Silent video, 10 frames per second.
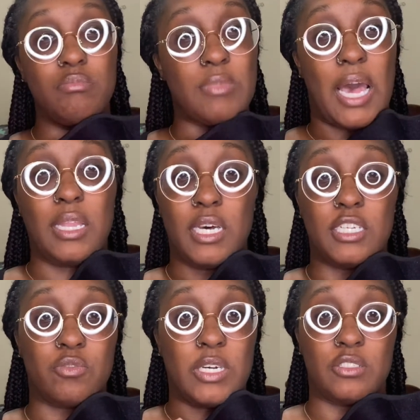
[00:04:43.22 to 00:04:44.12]
I love
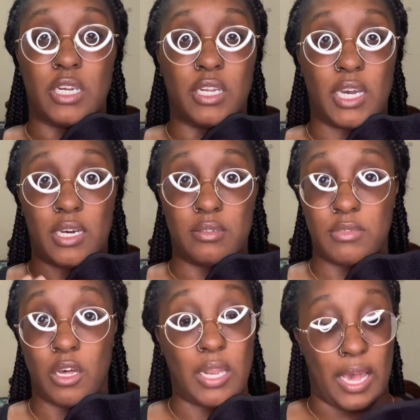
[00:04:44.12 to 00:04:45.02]
this white shirt,
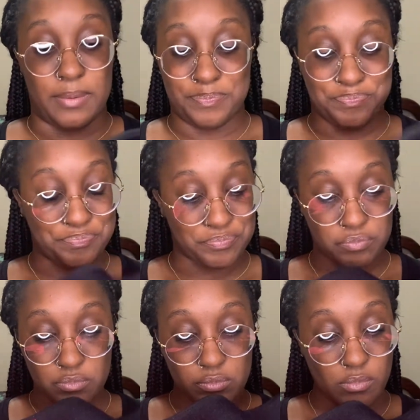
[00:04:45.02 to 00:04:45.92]
no
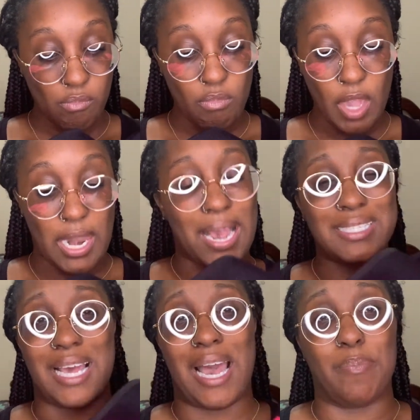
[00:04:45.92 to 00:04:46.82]
lie. And like I
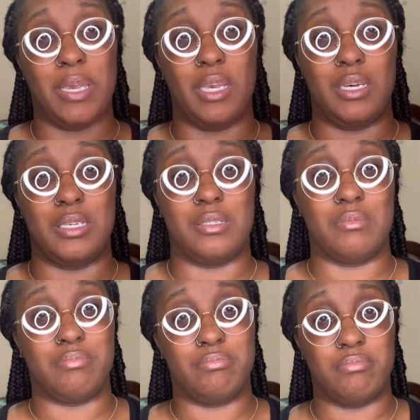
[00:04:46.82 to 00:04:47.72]
said, I got pink because
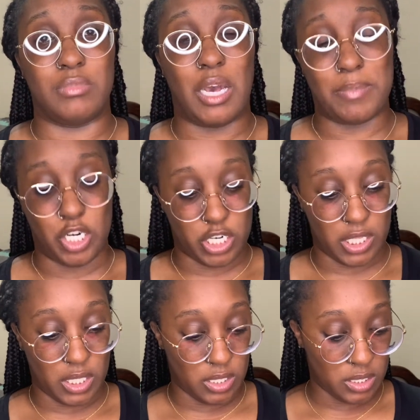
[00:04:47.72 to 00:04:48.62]
I'm a
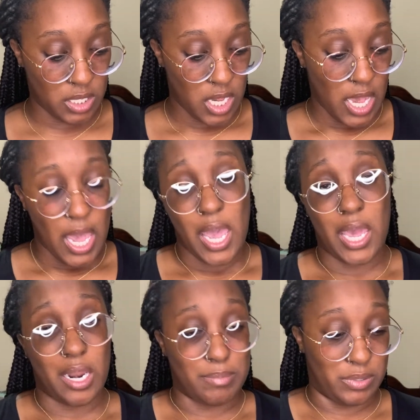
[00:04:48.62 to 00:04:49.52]
girly
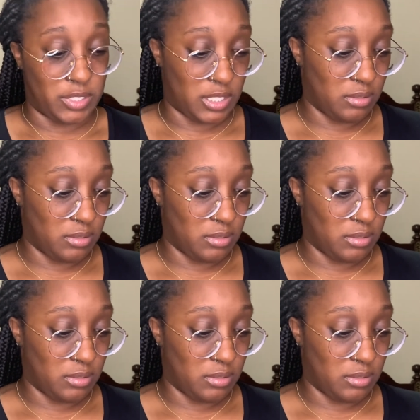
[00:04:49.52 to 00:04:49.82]
and I'm bougie.